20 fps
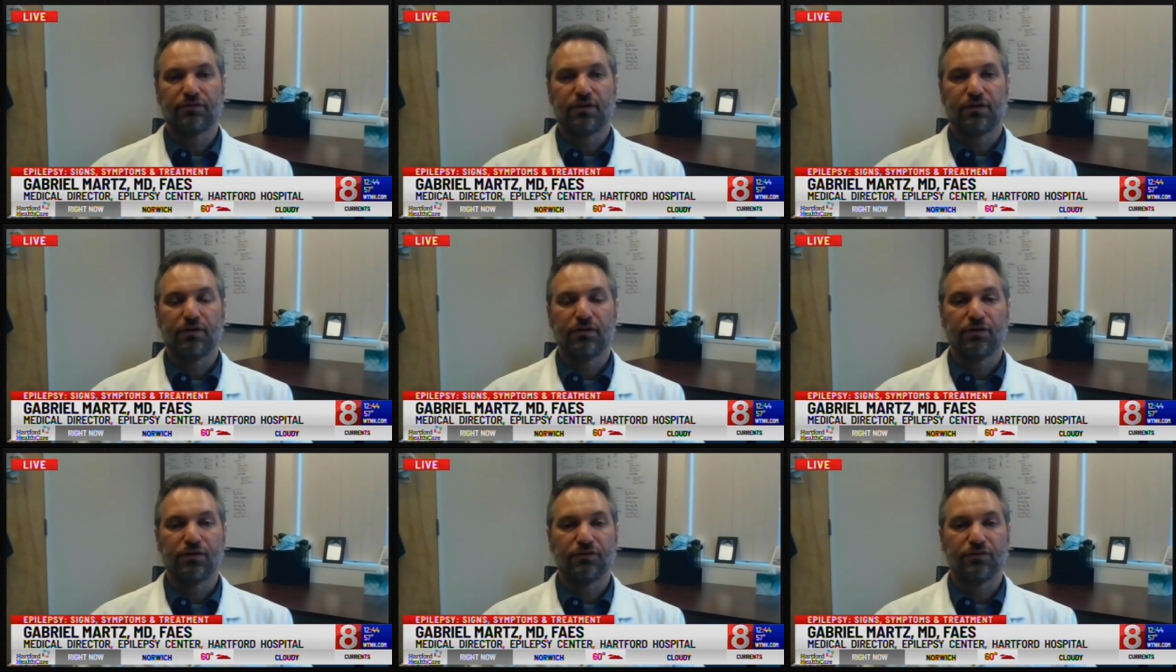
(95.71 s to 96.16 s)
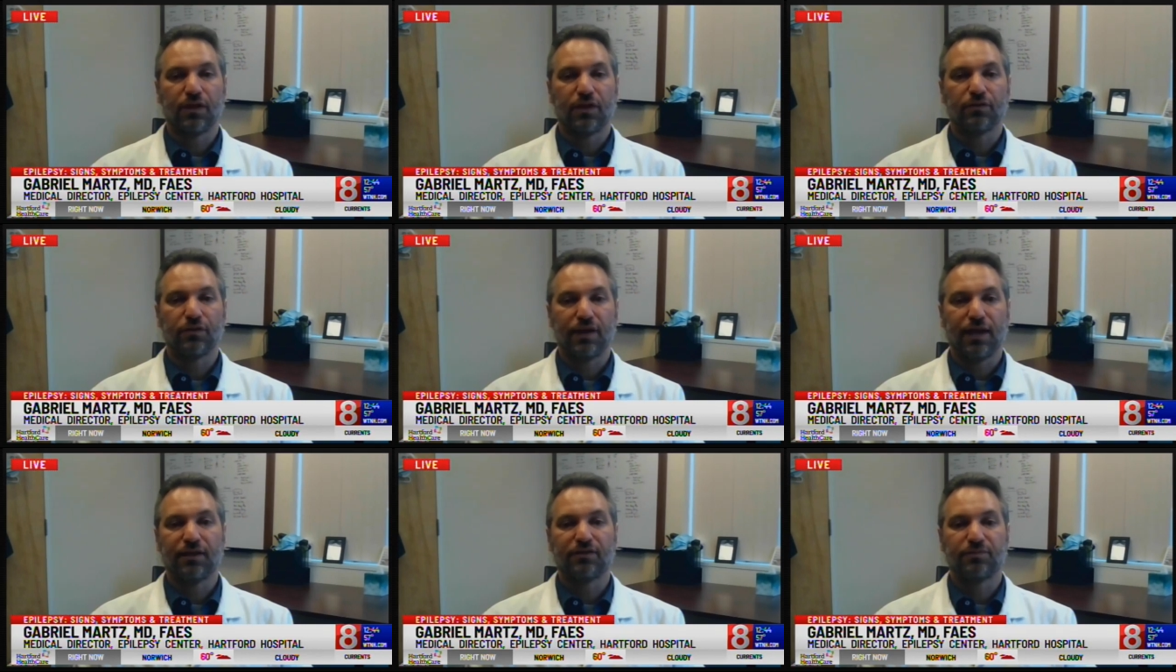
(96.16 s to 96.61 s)
on all those
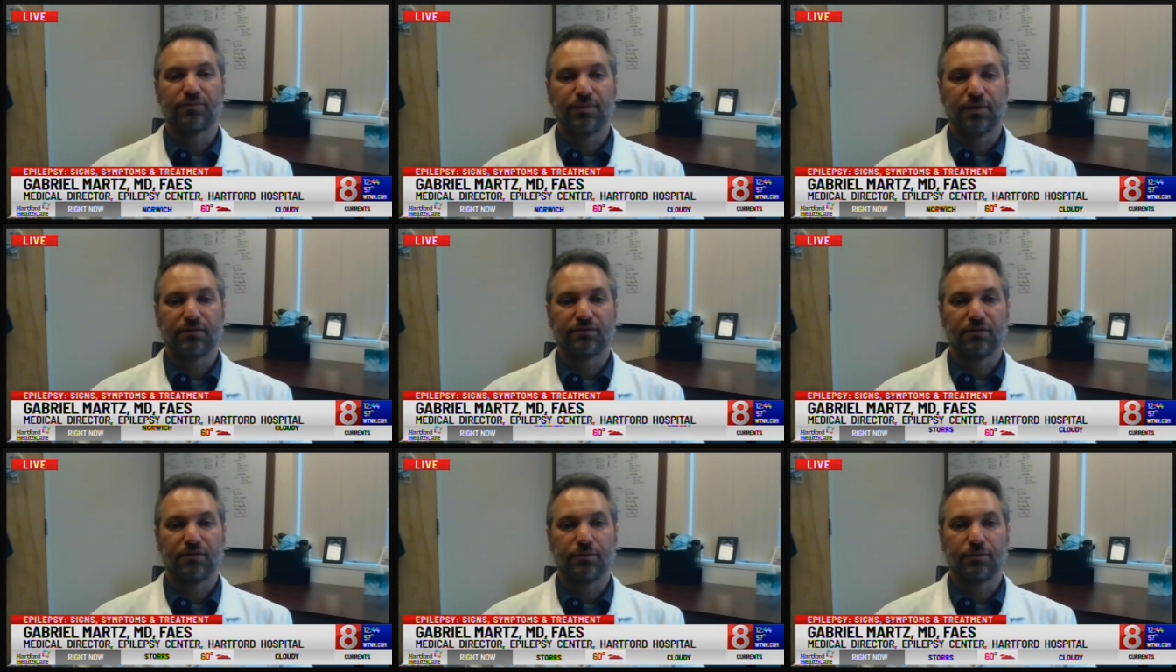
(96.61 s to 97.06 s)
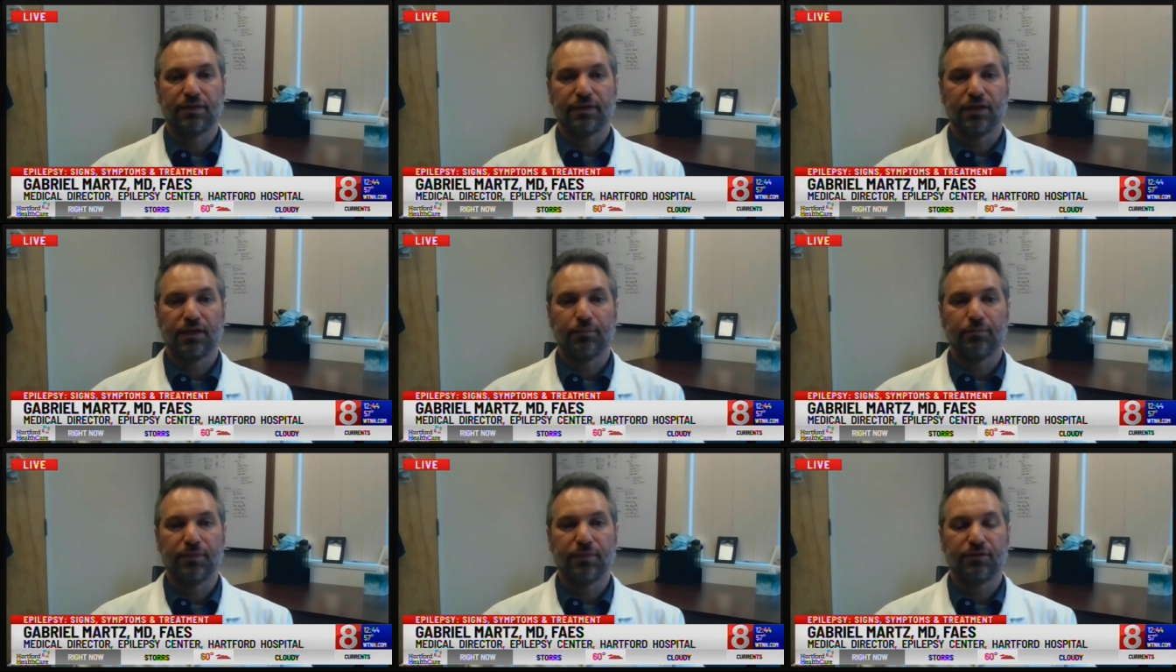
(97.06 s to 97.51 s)
other aspects that really
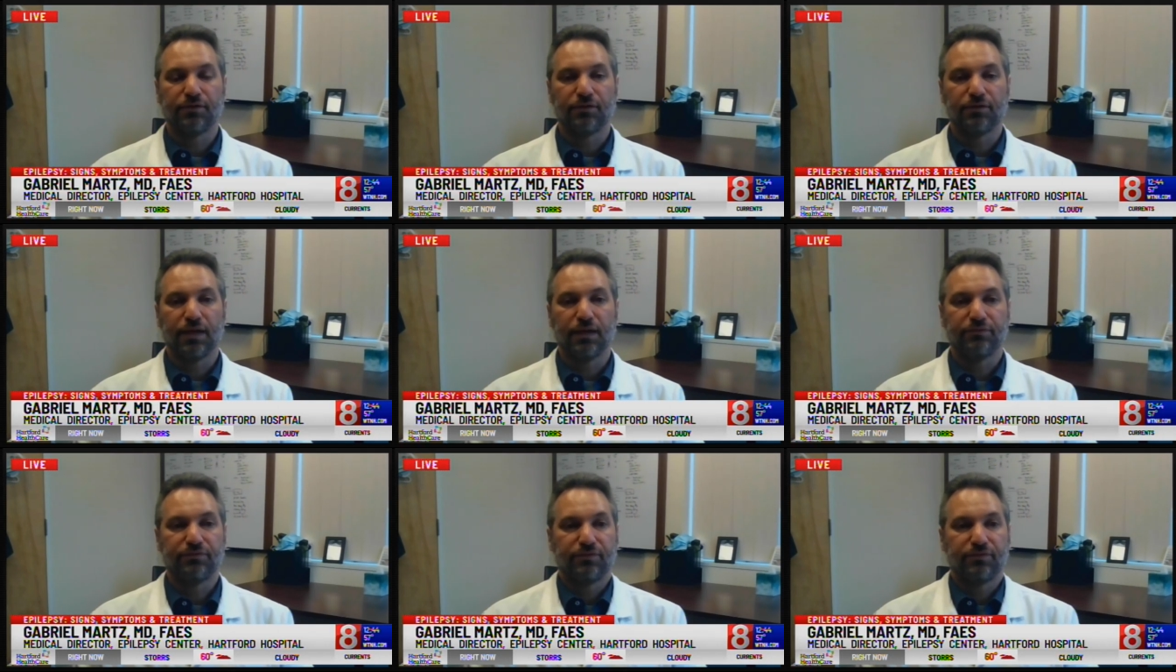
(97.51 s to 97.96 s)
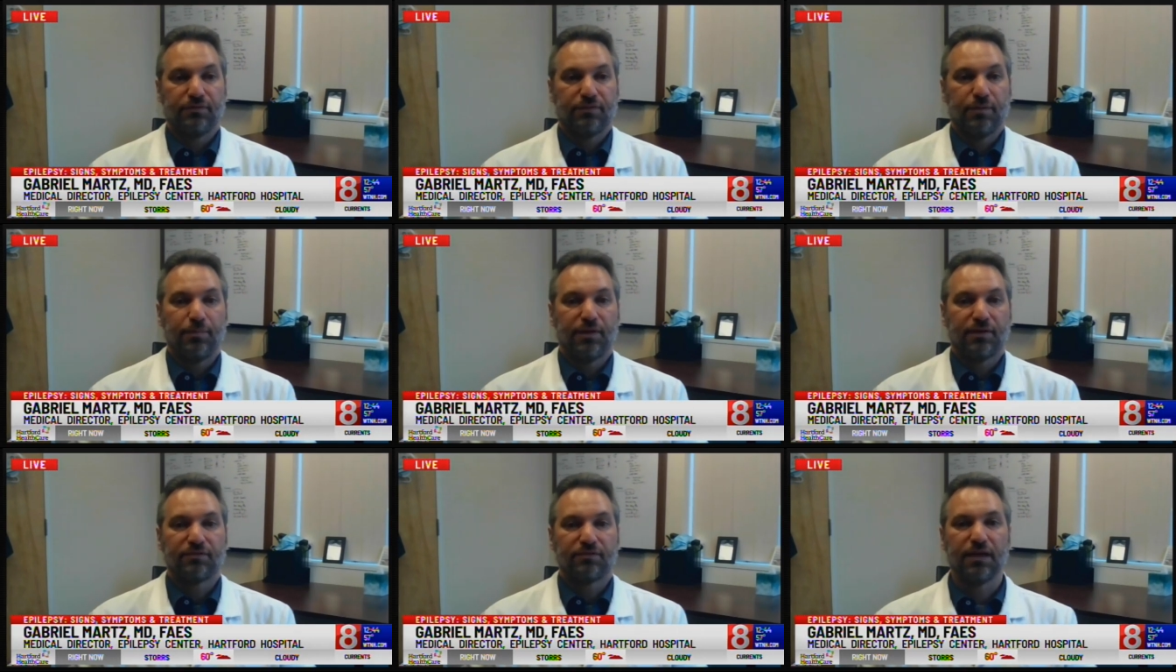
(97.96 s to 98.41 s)
help make your life
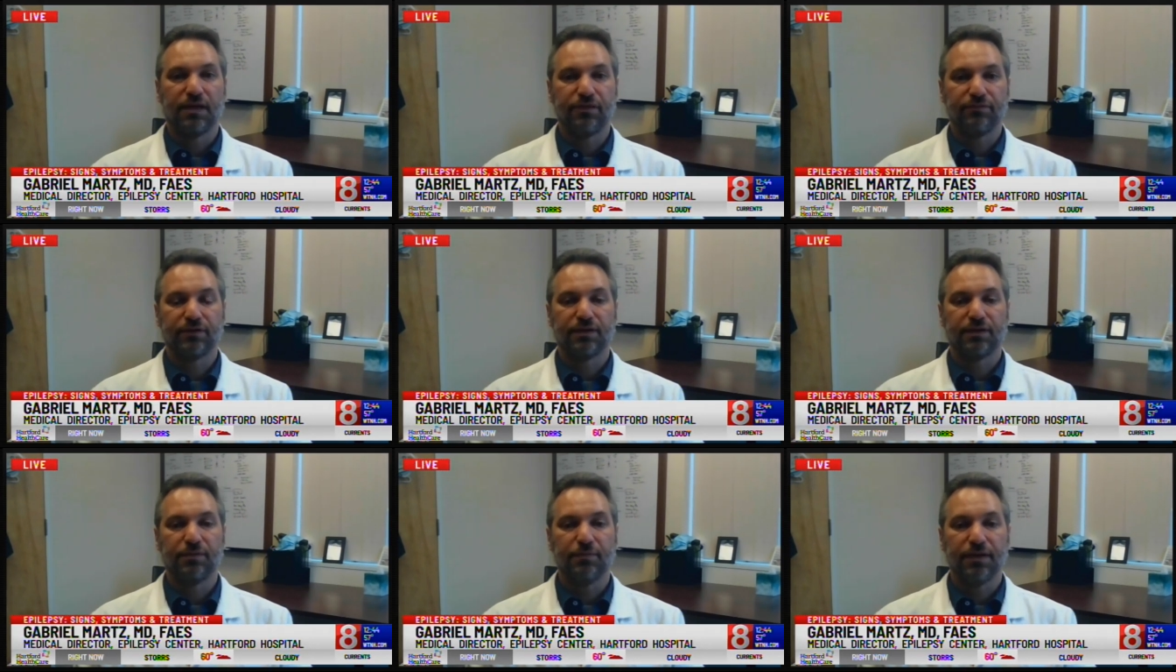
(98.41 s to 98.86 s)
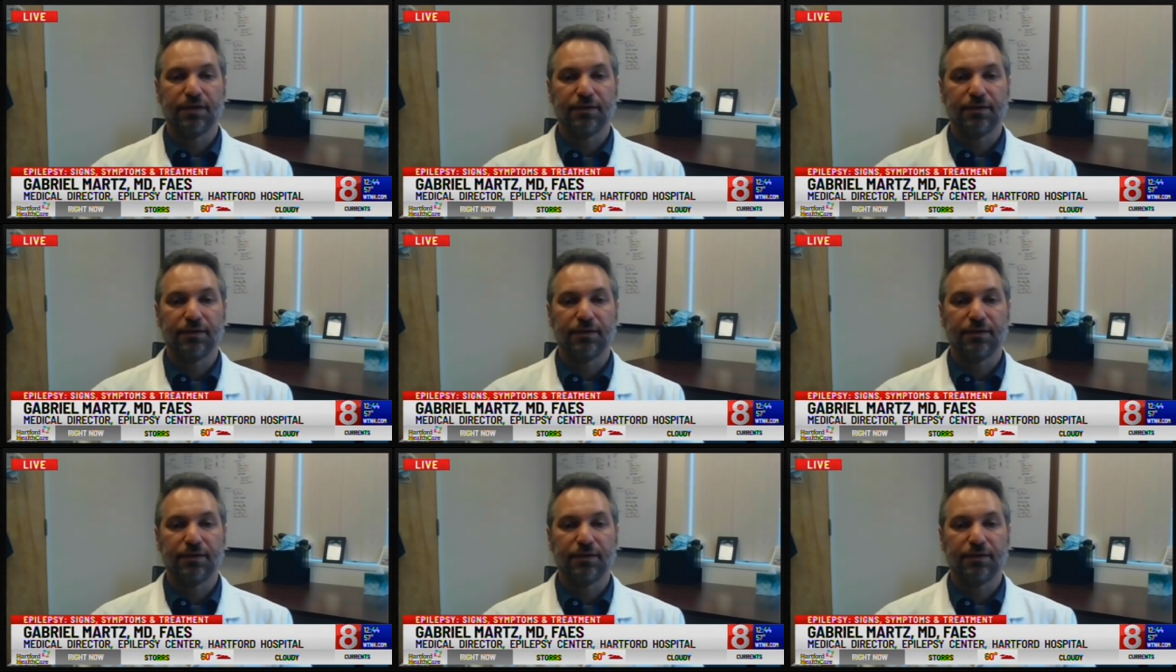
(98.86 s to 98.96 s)
the best life it can